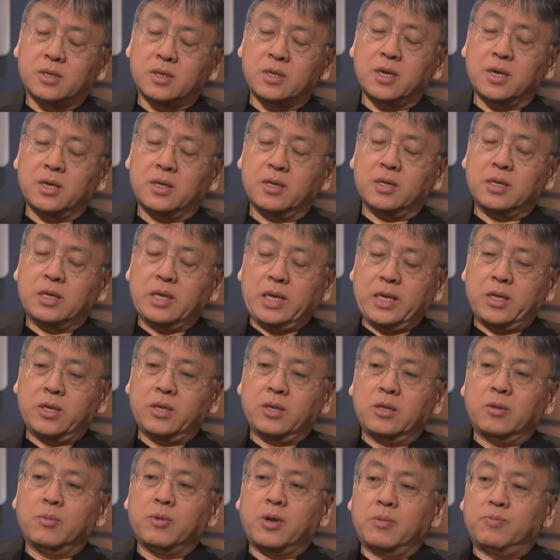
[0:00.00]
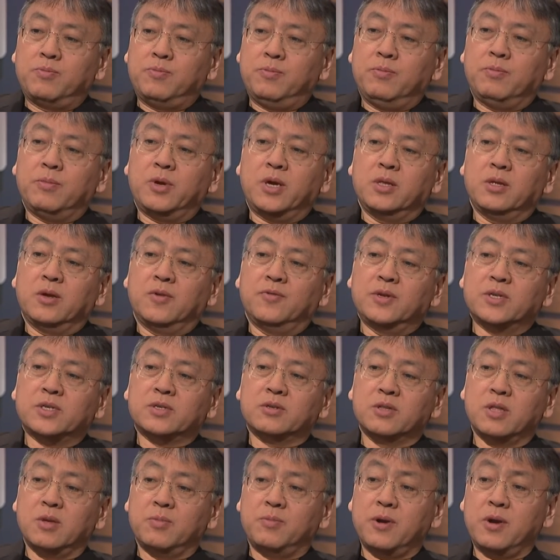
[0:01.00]
yeah, you know, my, my novel is
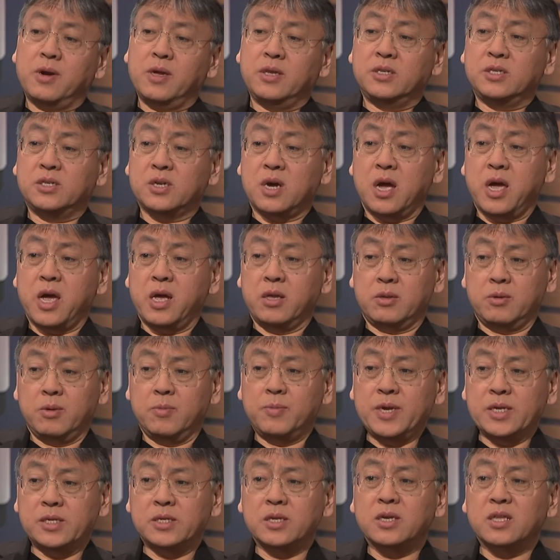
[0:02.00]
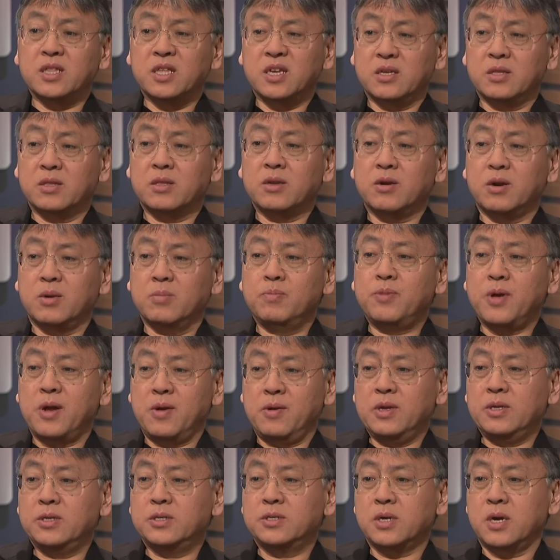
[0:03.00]
called The Buried Giant. I mean, basically, there, there are
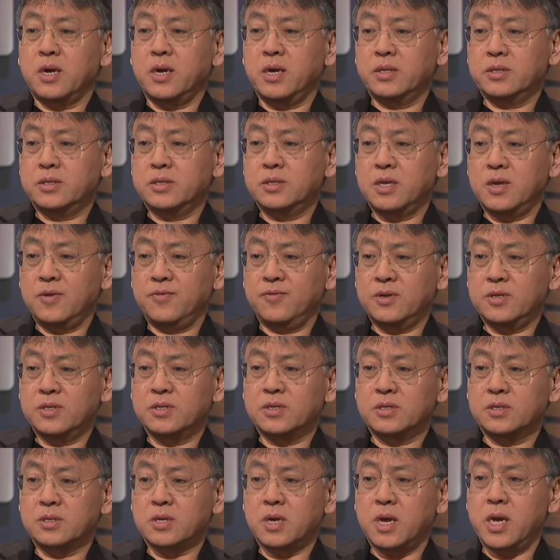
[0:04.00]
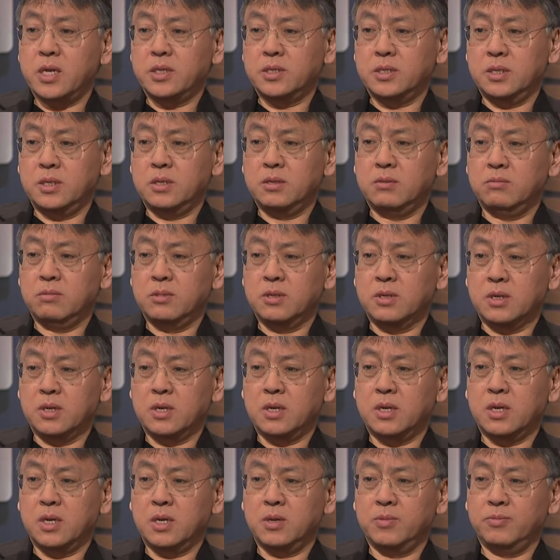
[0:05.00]
buried giants in every society, mm. you
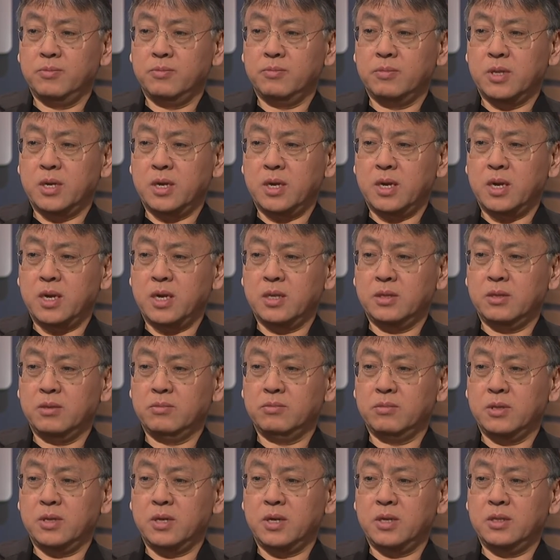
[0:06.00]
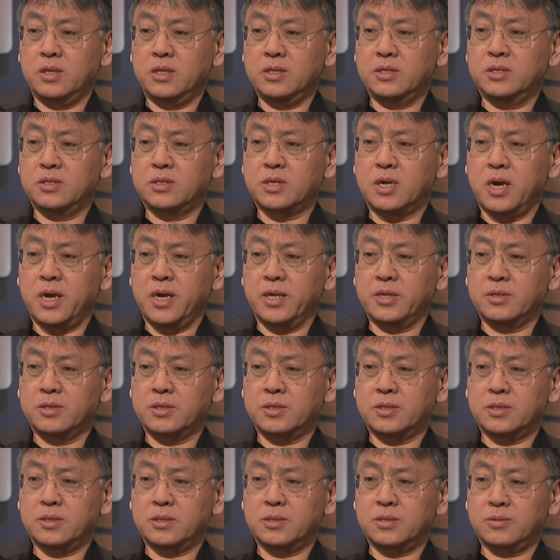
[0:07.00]
know, um, and the, and these
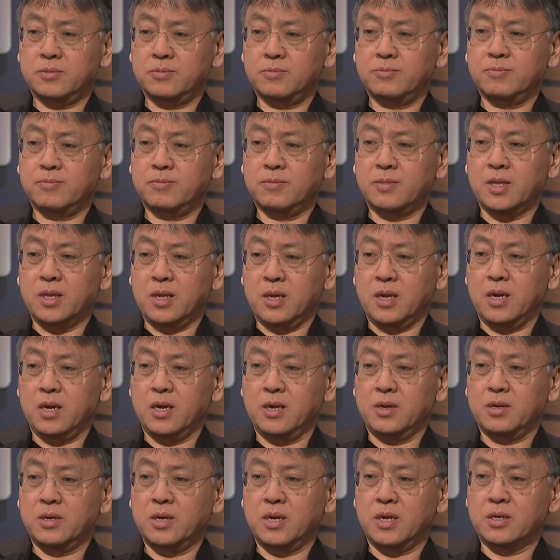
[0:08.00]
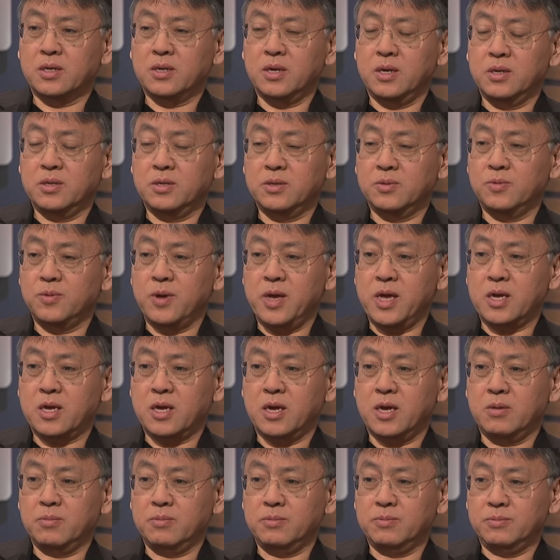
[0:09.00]
giants are, are going to wake
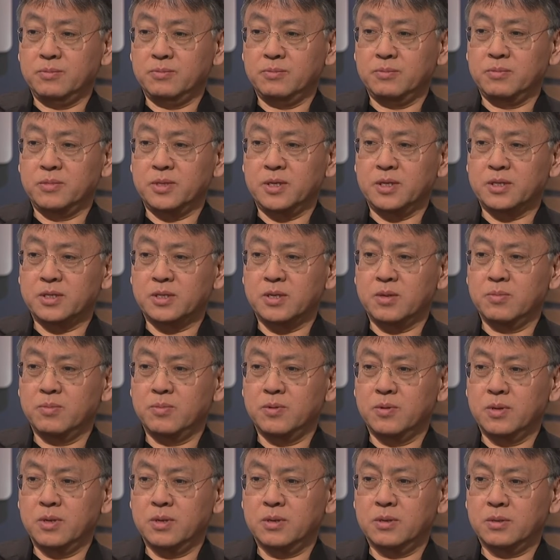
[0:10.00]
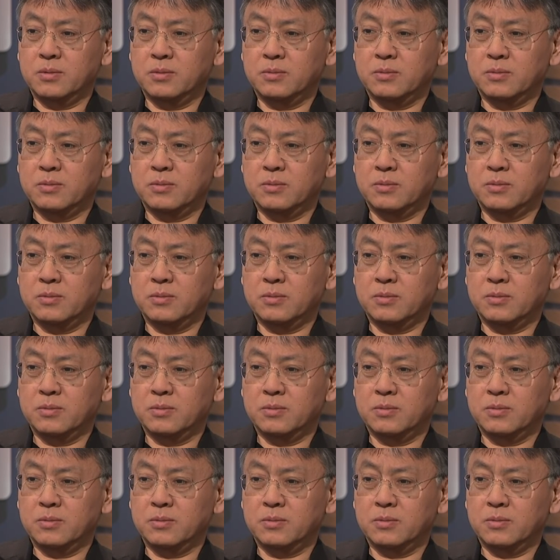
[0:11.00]
up at some point.